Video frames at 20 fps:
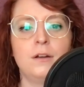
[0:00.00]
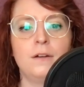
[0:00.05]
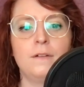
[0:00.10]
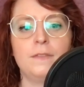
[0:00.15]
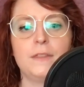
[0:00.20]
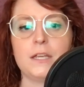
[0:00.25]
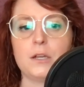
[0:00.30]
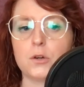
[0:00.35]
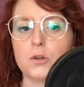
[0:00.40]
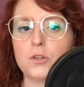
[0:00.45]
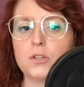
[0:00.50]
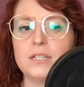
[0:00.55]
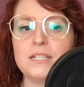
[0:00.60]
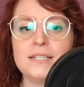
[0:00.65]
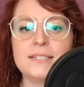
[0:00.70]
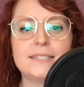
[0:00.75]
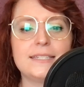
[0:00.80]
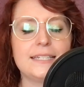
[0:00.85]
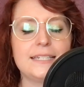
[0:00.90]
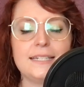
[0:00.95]
The early
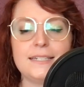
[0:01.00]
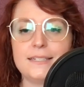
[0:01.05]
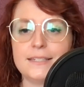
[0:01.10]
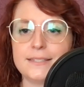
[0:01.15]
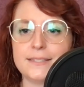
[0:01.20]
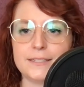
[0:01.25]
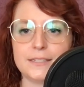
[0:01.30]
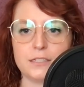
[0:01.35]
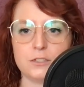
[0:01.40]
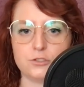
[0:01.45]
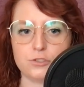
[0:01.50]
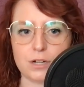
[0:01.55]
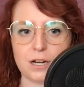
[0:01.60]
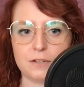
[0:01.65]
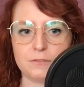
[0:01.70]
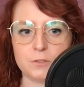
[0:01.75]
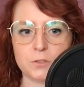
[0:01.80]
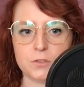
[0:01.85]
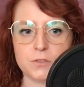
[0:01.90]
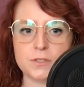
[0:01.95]
city-to-city
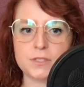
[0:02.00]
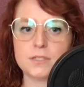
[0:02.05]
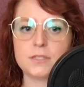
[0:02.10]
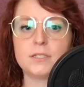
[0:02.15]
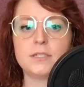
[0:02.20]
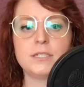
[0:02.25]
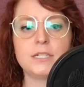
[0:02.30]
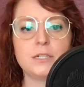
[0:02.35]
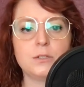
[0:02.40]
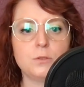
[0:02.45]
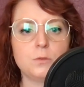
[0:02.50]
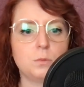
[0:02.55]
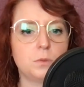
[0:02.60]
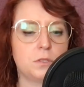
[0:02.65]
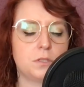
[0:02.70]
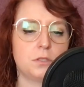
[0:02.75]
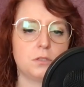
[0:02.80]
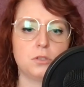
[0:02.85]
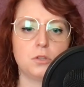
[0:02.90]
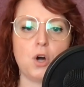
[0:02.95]
drivers steered with
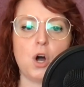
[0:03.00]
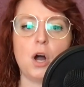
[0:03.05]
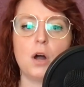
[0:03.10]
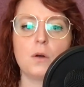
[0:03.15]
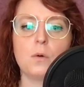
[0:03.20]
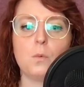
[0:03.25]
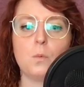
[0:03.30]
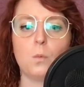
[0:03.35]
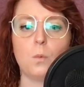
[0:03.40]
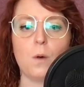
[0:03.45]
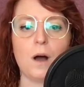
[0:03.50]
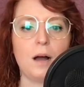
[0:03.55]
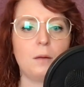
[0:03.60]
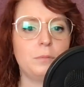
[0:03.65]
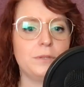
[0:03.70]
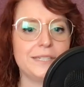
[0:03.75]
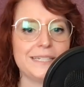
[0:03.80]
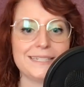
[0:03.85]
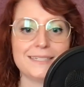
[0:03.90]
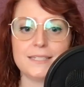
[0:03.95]
a long,
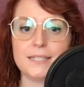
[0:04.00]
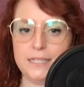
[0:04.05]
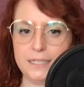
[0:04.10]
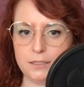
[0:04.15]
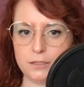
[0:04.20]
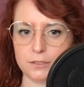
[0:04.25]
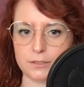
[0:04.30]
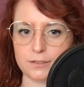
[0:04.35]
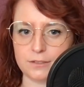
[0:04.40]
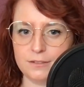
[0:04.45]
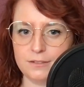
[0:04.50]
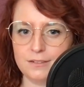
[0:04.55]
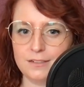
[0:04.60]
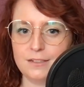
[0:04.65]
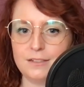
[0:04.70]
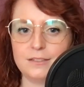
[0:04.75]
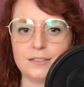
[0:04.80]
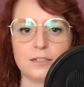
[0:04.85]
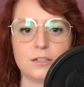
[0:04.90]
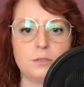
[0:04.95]
wobbly tiller
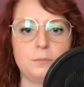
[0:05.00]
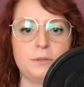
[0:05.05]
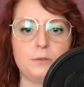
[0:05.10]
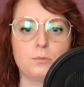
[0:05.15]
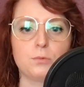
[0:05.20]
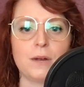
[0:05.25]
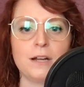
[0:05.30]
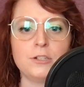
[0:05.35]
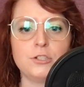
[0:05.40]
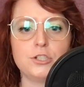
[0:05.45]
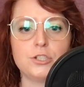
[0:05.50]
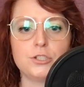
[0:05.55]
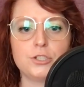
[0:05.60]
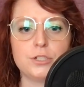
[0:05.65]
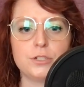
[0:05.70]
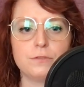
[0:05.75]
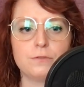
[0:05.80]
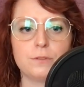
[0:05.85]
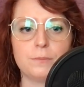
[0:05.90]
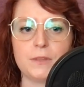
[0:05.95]
that could be wrenched
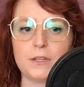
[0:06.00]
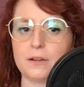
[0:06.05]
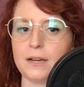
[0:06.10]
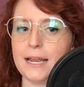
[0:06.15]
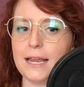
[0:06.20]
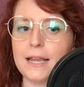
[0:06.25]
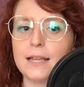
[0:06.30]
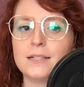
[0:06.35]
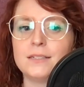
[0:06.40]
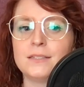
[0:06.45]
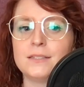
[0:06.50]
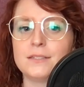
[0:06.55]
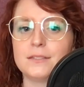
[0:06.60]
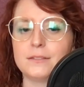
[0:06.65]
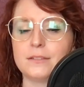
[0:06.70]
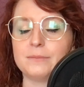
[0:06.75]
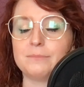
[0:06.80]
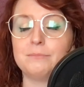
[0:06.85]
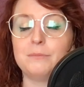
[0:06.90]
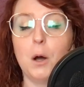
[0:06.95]
from their hands
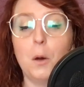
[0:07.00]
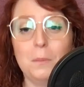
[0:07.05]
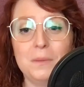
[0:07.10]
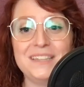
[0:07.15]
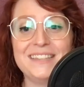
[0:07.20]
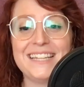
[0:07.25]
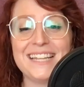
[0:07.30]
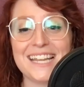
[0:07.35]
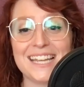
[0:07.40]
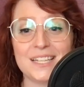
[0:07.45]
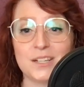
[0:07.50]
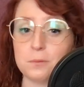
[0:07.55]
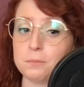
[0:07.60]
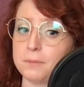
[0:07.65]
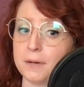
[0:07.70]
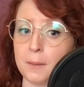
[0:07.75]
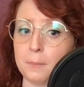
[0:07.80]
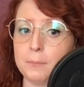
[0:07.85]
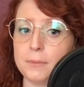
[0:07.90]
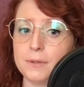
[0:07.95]
the moment they hit a
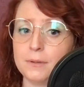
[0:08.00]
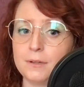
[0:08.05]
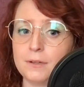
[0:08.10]
bump.